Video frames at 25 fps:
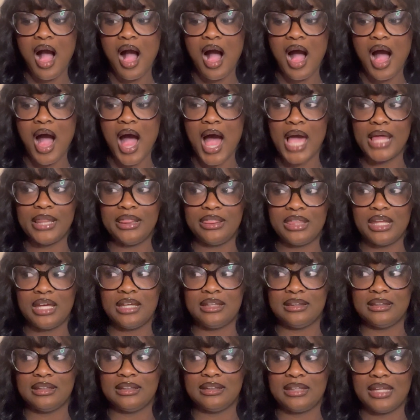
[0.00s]
I
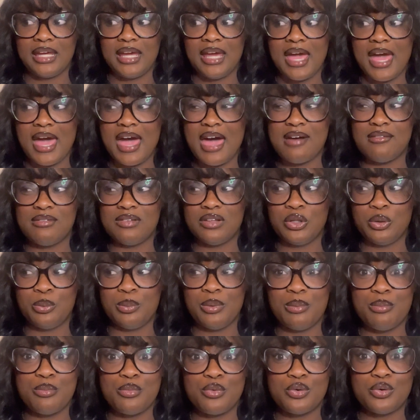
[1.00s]
think that they have a little
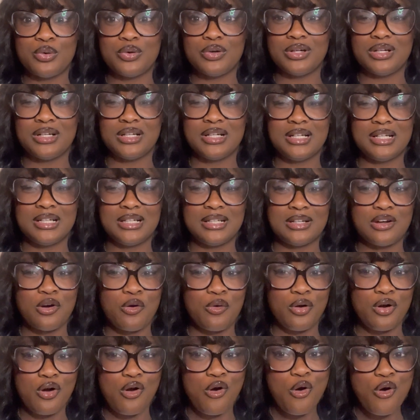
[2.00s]
bit more
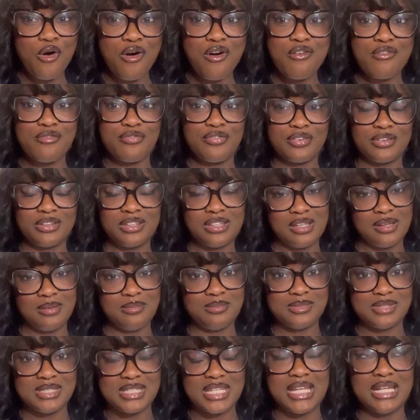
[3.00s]
going on for
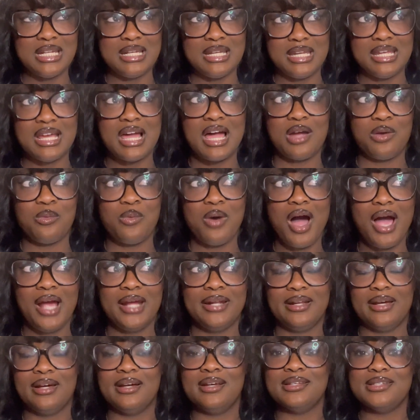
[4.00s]
them than
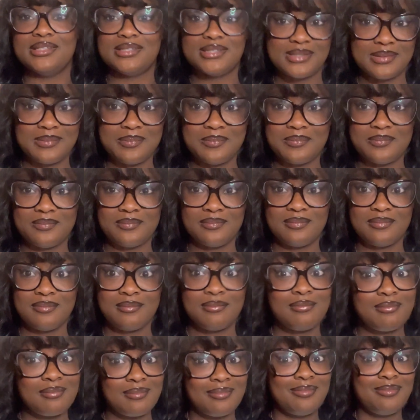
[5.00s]
DIY does.
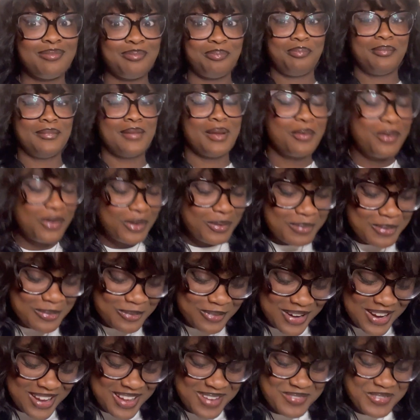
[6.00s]
I'm going to be
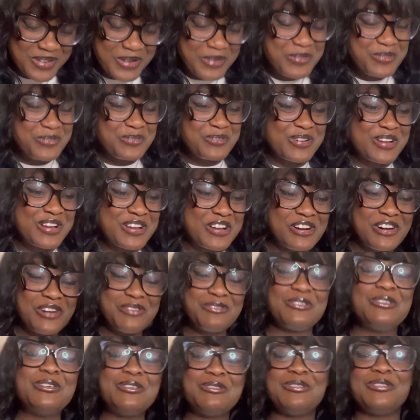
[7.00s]

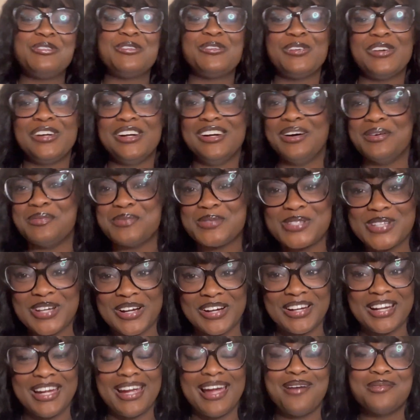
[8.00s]
real. I'm
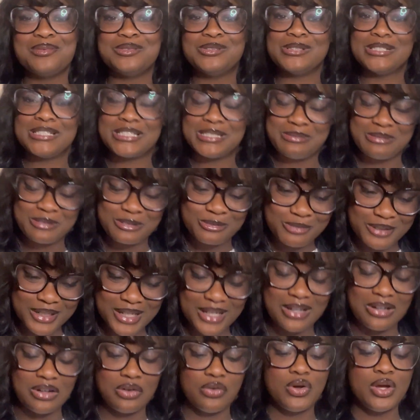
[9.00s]
sorry. I'm going to be
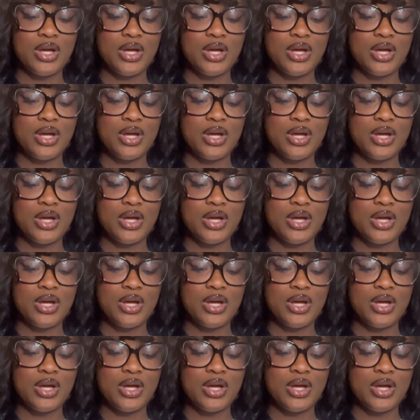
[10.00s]
real.